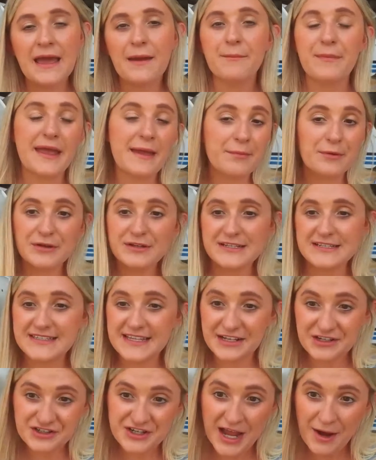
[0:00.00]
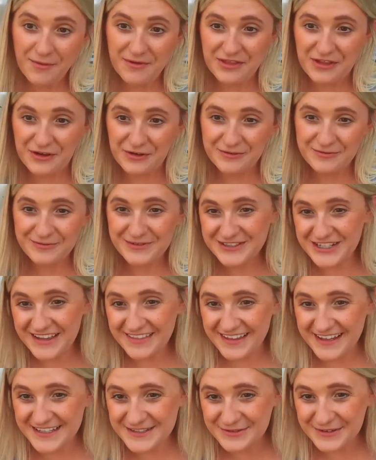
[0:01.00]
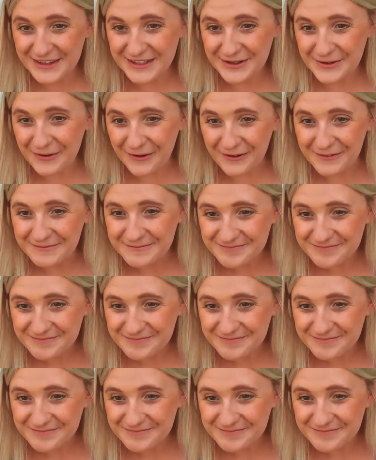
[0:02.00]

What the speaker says: be able to sit and chat with you, which I think is really cool.